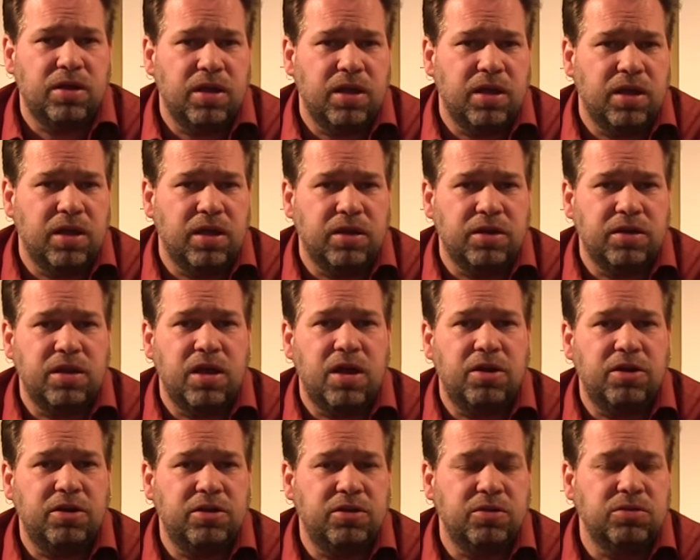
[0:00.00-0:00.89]
and how
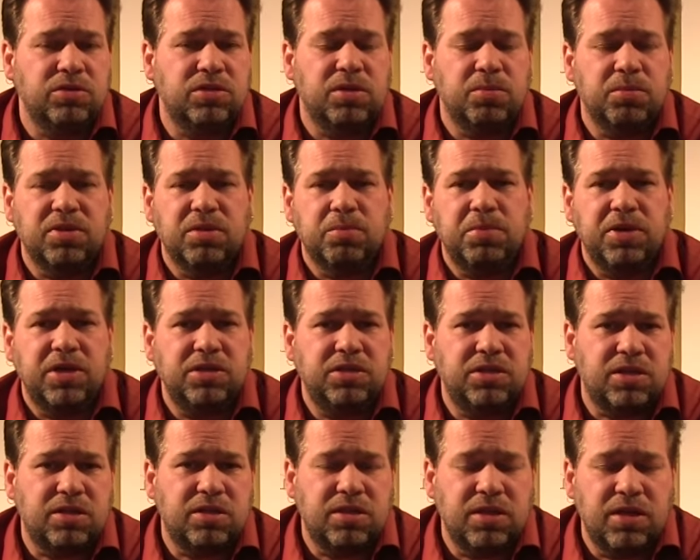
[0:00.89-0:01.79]
to do some of the
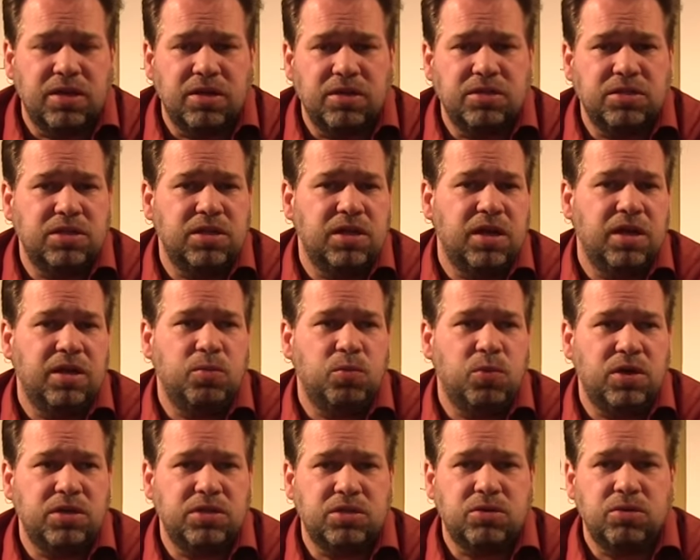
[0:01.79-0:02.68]
basic things and
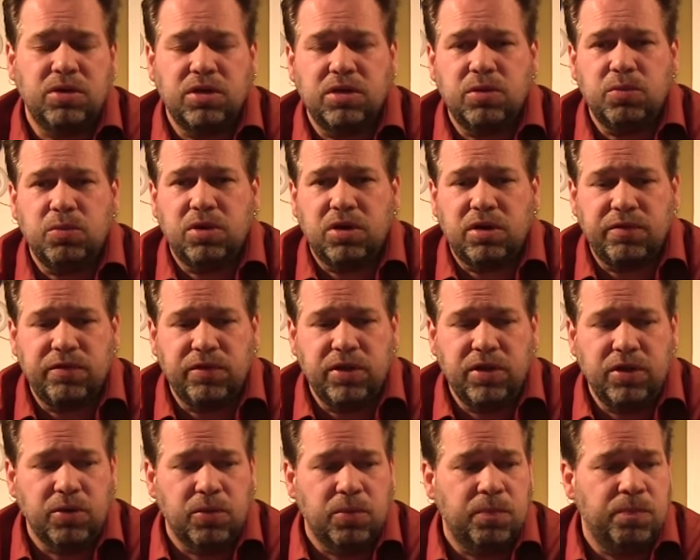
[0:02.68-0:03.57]
what's going to work for
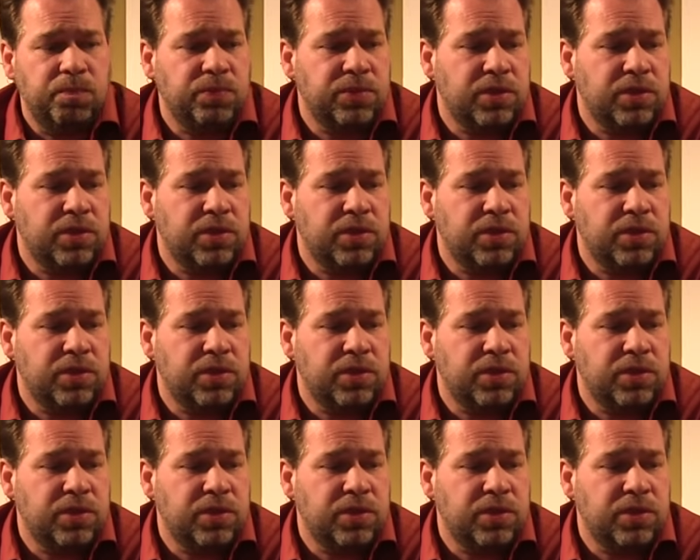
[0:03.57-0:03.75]
you.